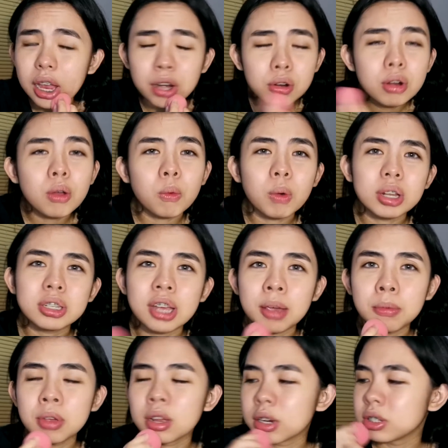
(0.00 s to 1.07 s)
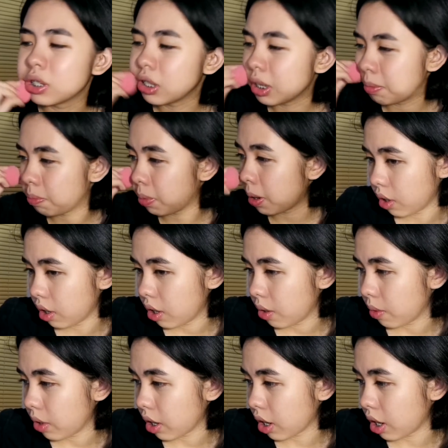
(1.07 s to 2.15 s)
I don't know what time I'm gonna sleep.
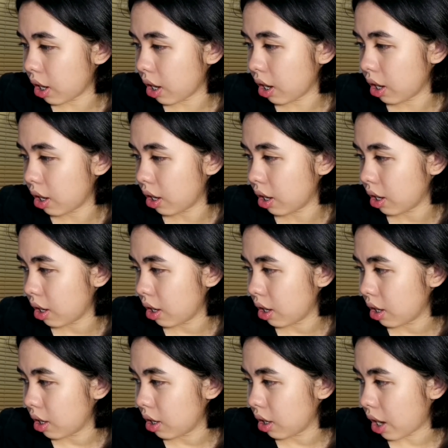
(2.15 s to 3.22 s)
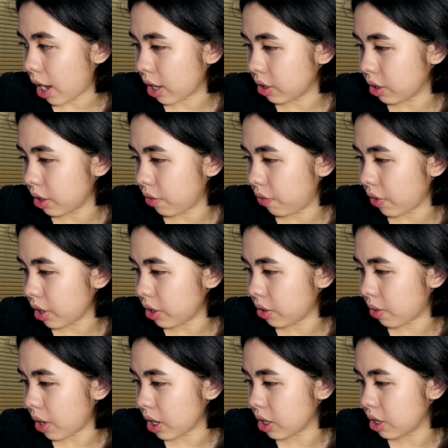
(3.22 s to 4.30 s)
We're gonna answer the first
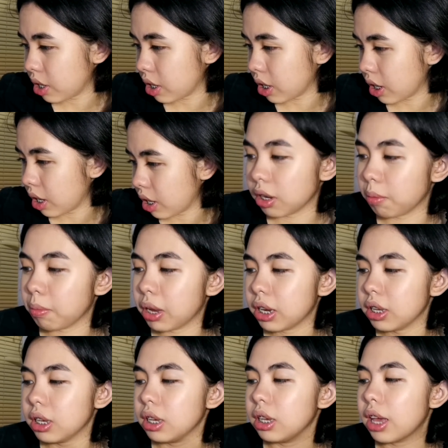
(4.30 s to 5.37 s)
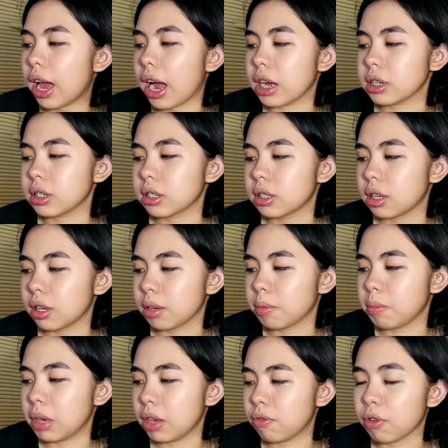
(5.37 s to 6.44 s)
question. Somebody asked
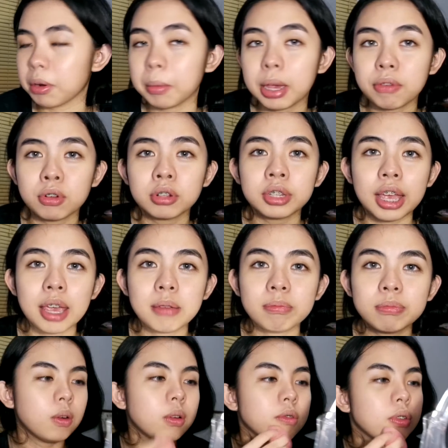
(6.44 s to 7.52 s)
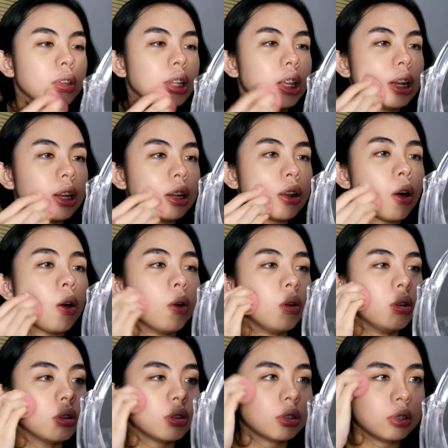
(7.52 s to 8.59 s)
me for my full name. If you didn't
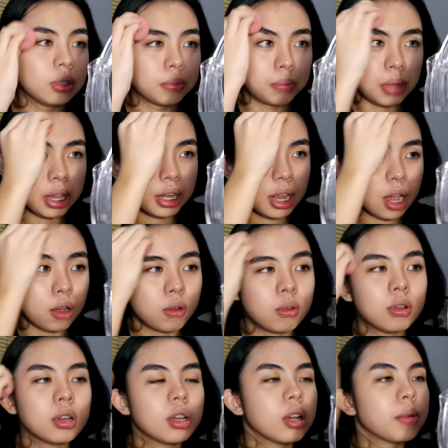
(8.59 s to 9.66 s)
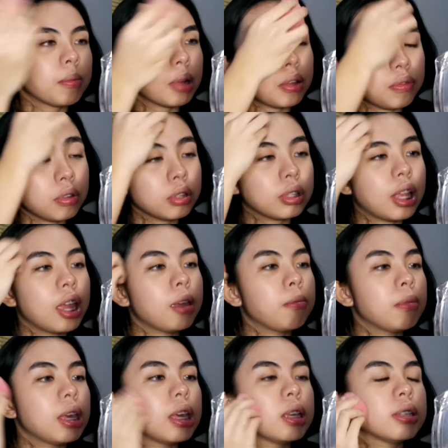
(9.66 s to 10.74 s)
know by now, my full name
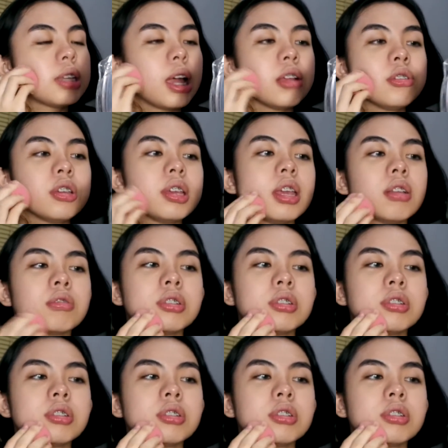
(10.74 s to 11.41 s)
is Andrea